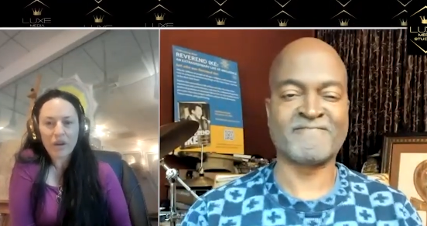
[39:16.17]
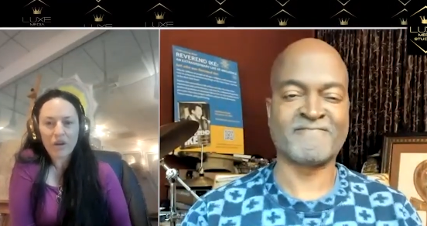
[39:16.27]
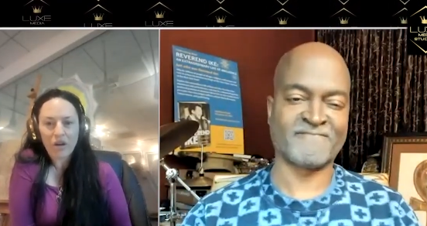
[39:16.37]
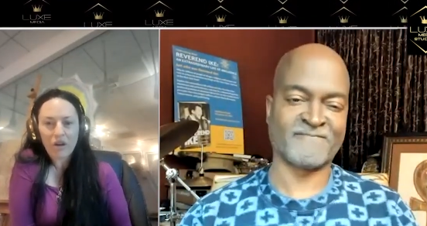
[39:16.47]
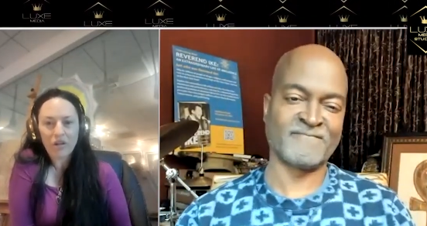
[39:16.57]
Speaker 1: are
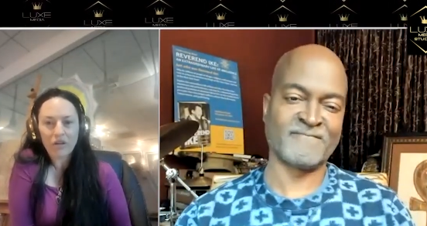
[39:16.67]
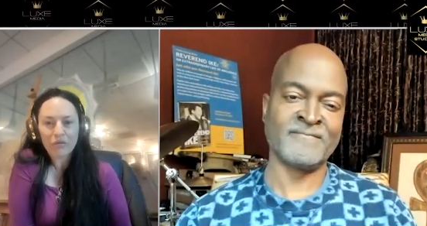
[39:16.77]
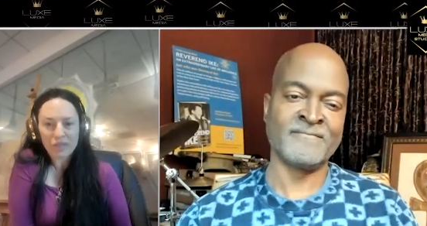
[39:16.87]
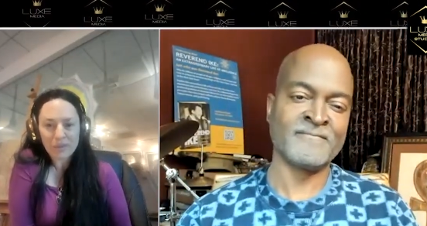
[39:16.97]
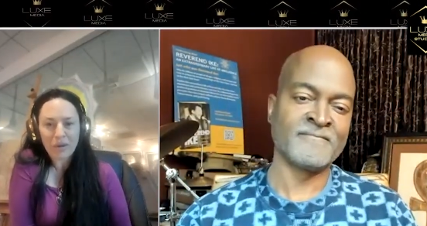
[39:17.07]
all
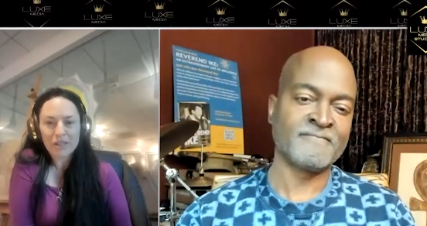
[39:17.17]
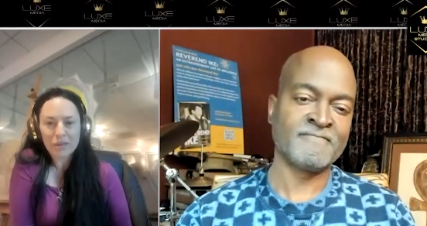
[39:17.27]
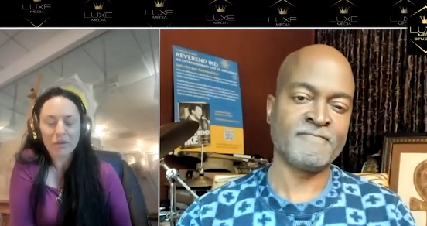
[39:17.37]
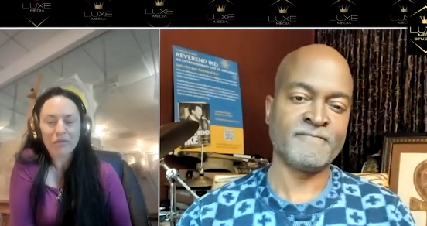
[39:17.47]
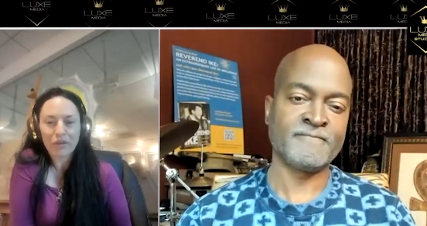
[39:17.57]

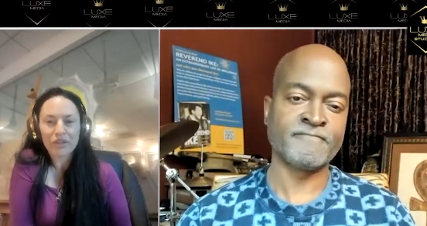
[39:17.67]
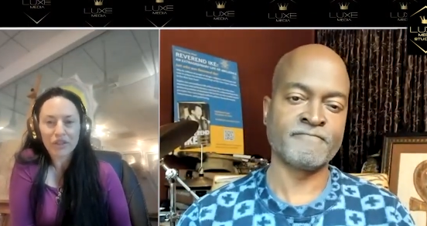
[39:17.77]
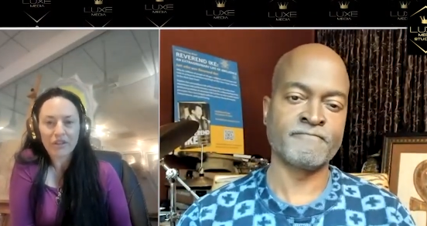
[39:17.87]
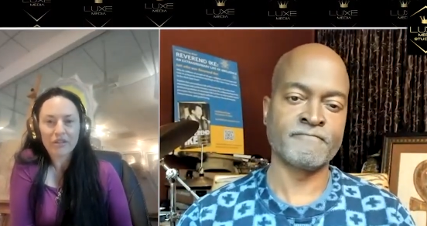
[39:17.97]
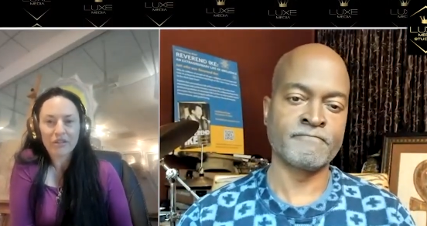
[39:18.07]
responsible for
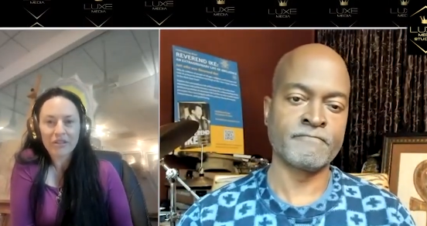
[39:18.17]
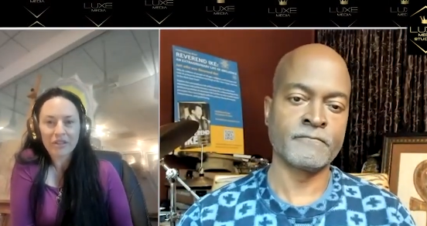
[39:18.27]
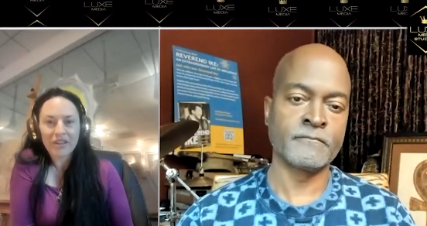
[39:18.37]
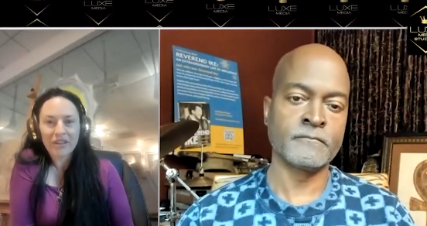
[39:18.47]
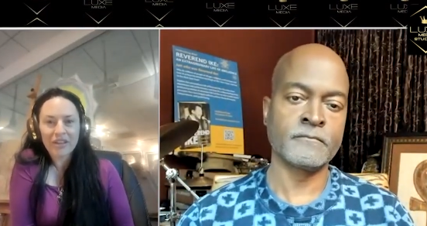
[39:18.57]
each other?
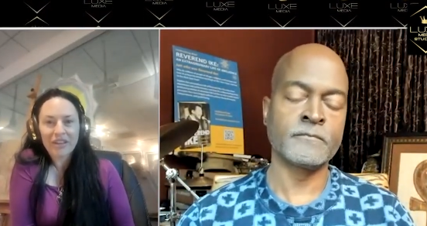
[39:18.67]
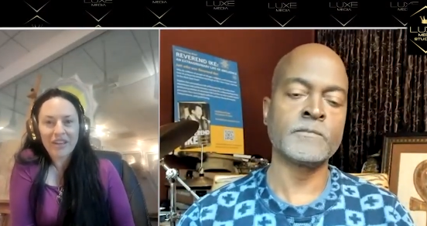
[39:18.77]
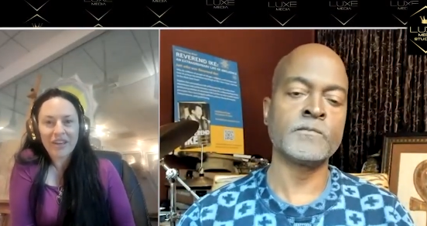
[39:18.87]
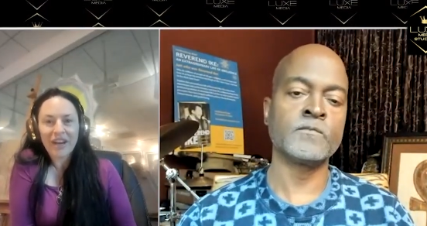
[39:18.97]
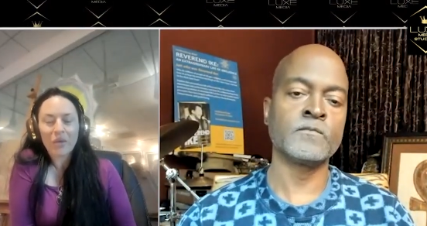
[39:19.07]

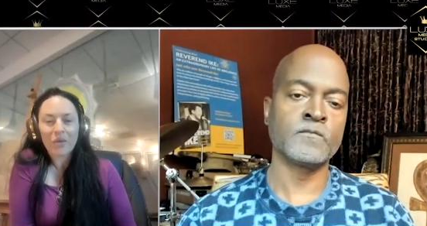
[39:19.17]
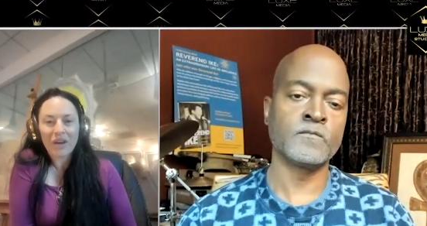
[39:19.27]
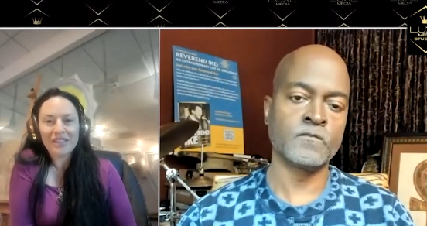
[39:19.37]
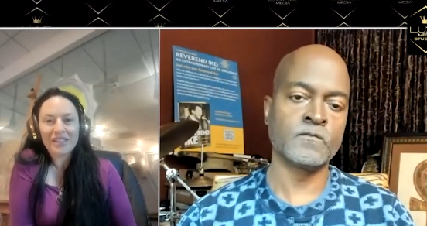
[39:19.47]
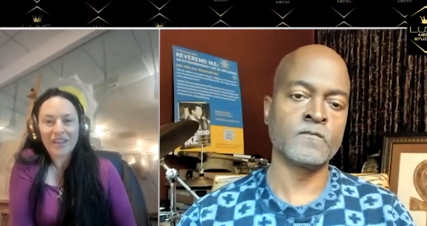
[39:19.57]
Mm. And I
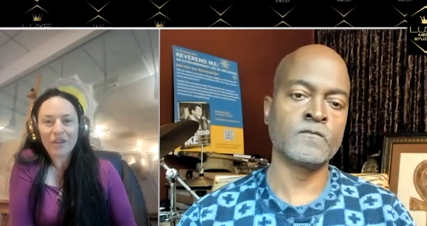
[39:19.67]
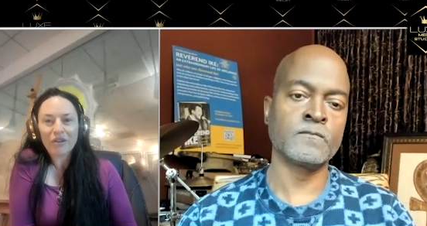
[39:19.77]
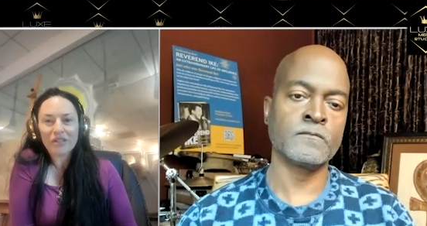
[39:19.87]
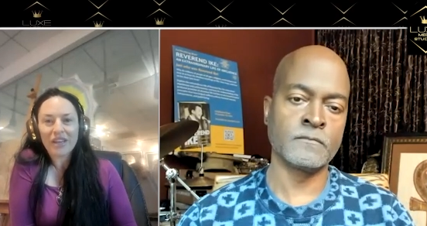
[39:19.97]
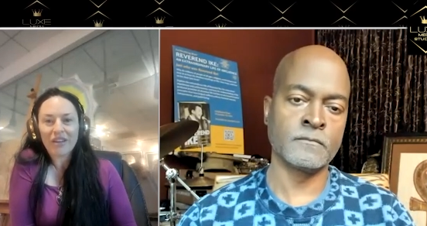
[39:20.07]
wanted to get
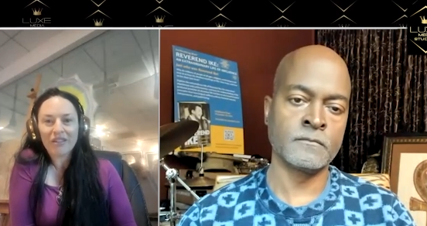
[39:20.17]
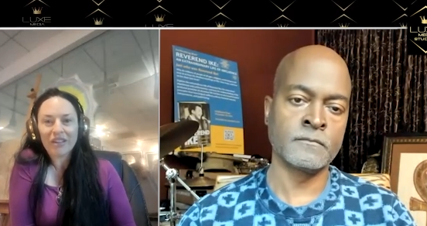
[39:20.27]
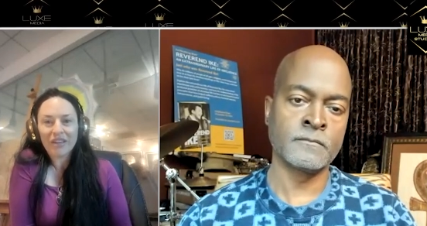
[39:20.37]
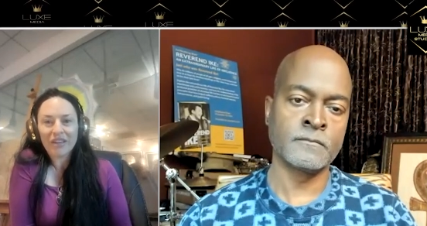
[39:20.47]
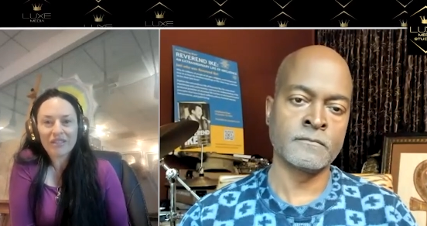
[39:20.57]
your take on
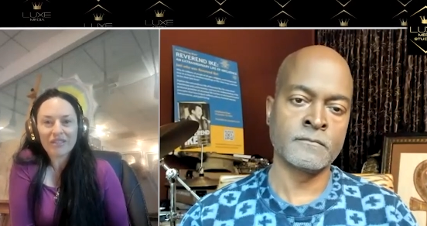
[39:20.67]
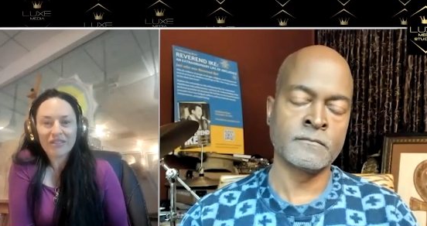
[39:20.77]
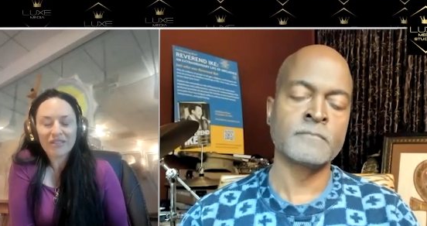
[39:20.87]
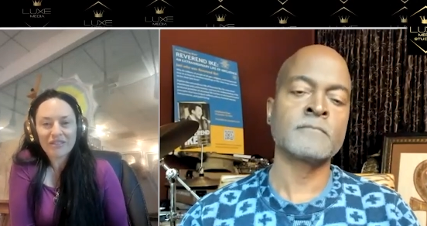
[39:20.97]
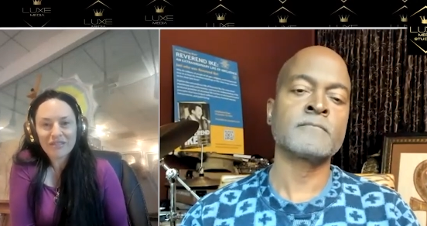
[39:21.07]
that.
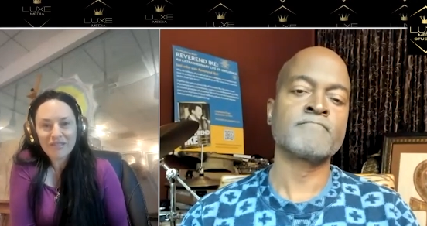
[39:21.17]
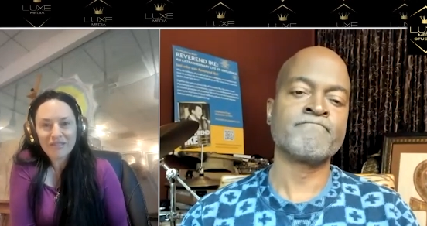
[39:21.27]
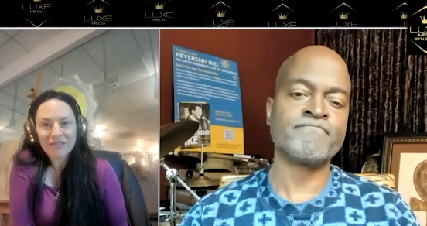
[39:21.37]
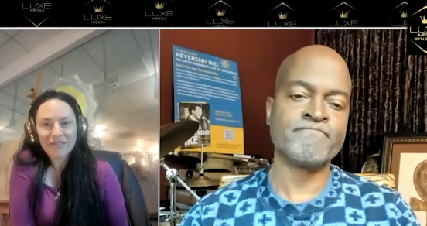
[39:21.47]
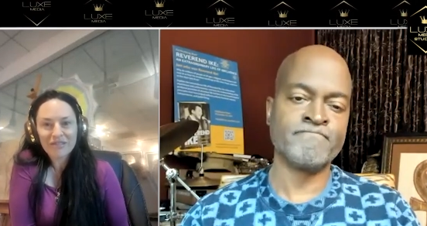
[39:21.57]

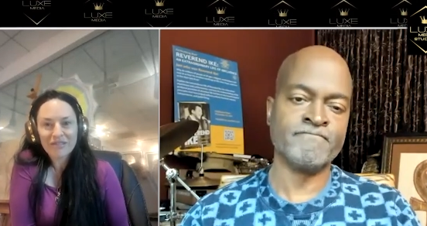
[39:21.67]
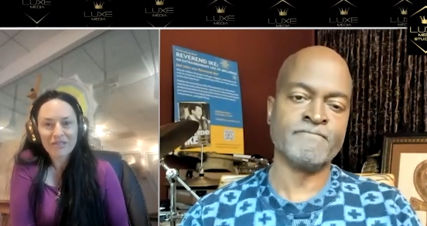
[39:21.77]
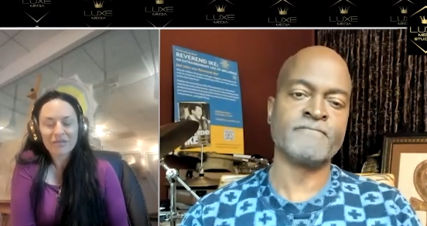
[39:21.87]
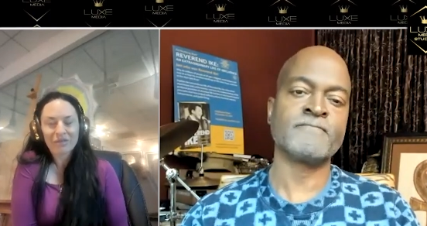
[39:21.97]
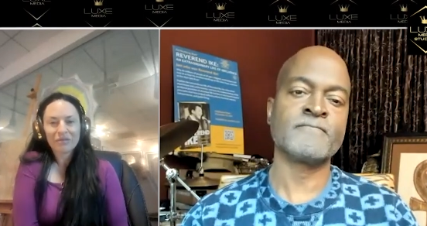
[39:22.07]
Speaker 2: Mm.
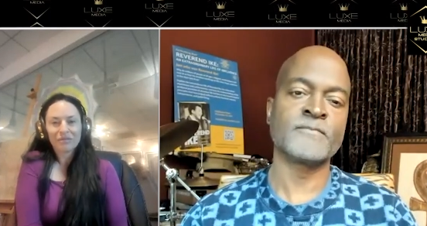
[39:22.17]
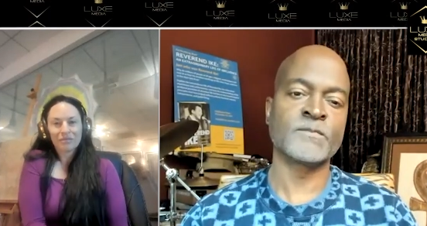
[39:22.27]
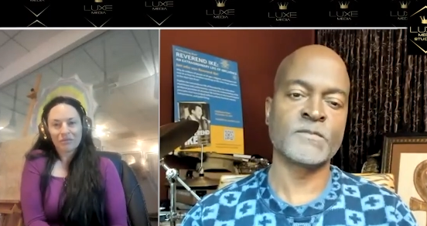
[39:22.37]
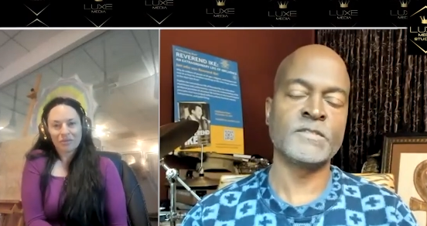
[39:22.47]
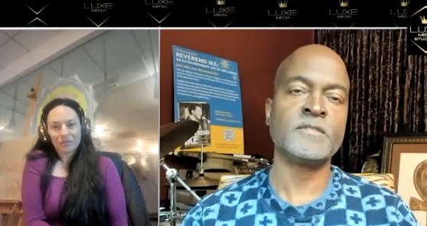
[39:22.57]

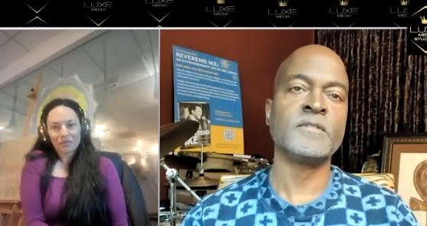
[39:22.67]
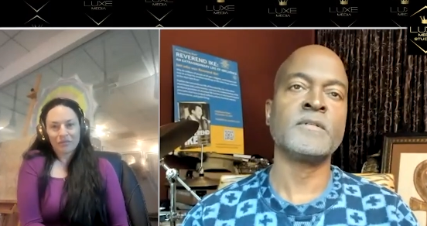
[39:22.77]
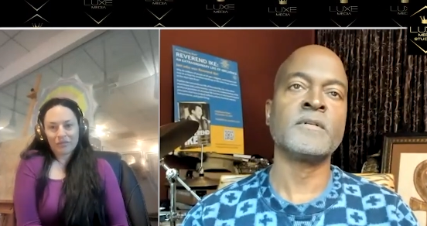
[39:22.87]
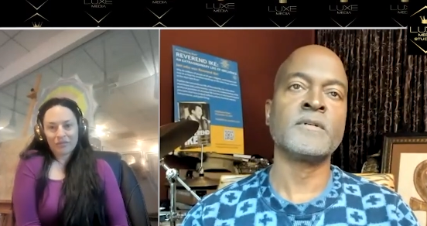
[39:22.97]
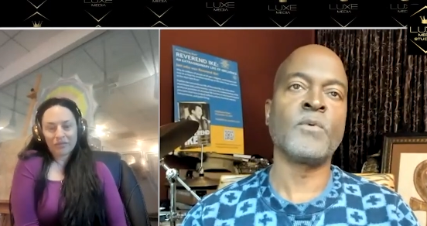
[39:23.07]

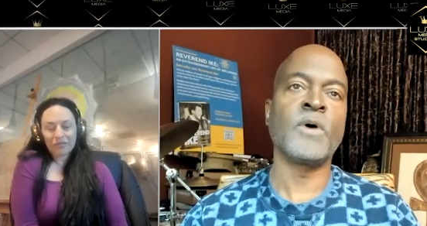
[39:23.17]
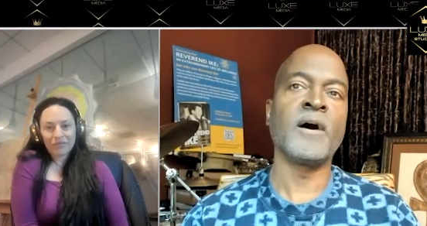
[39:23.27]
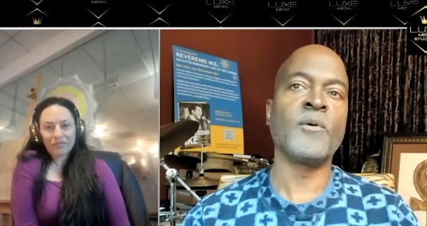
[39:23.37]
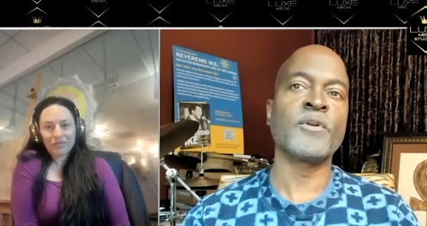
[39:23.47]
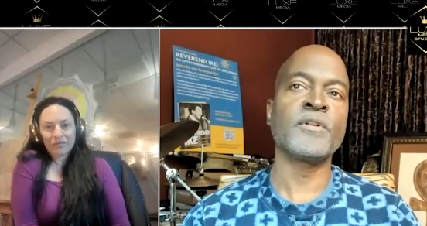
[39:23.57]

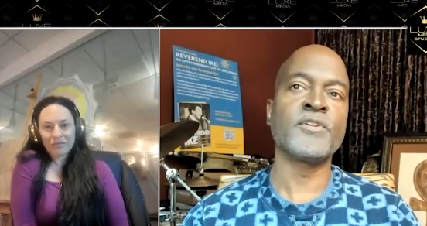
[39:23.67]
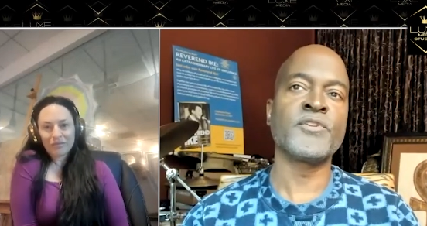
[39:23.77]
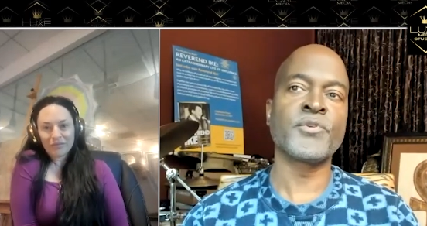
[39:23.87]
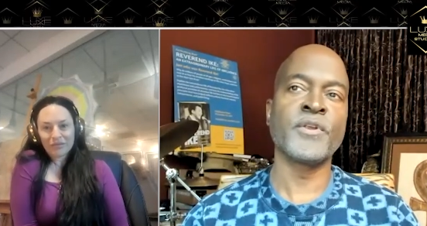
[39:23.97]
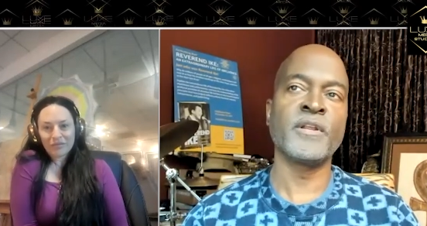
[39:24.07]
Wow, what an
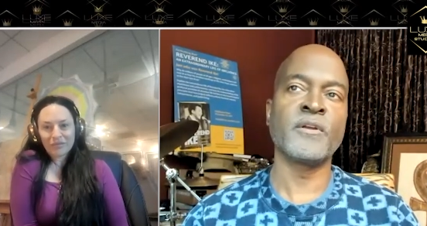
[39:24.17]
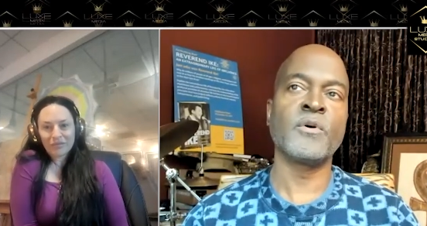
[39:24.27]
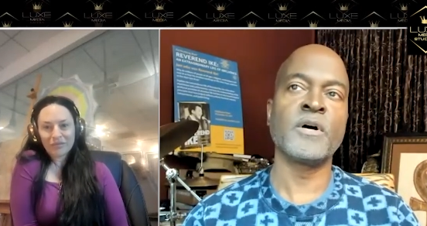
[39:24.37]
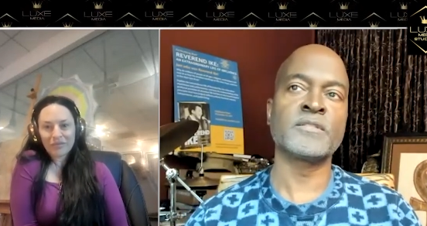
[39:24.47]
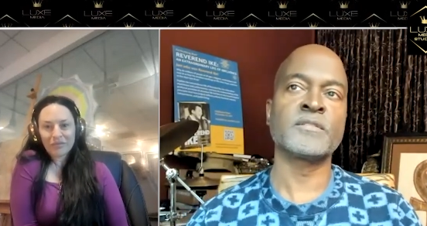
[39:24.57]
intriguing
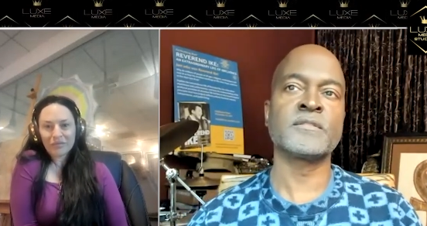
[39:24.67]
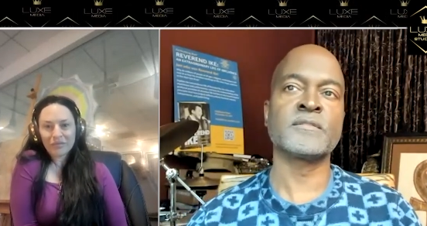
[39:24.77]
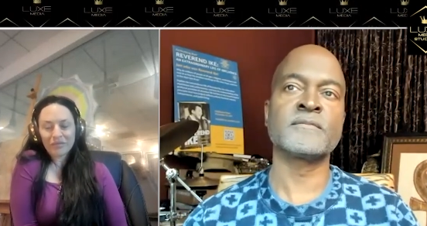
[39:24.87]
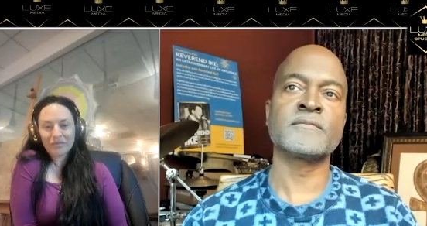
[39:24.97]
question